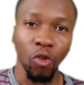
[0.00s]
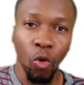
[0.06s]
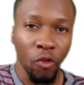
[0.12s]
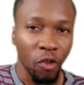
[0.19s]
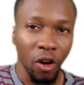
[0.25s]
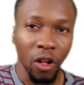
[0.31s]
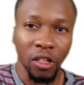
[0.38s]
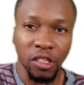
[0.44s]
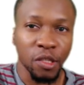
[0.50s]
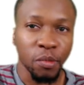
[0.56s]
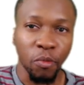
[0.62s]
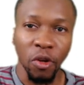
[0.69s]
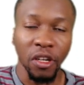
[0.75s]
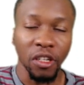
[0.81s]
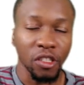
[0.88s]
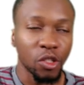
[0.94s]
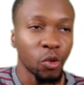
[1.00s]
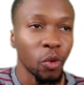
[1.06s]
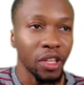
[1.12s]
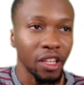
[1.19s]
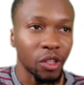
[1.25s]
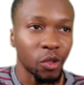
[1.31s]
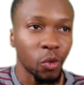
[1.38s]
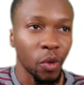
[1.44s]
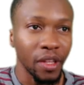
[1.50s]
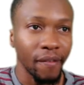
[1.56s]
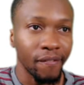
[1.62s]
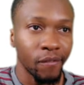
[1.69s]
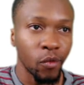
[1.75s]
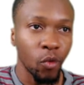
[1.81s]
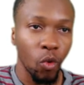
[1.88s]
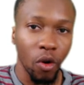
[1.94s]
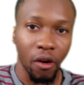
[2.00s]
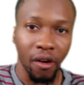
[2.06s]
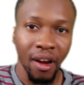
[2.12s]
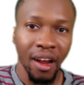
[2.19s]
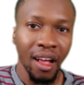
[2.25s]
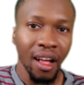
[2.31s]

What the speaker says: overall spring 2024.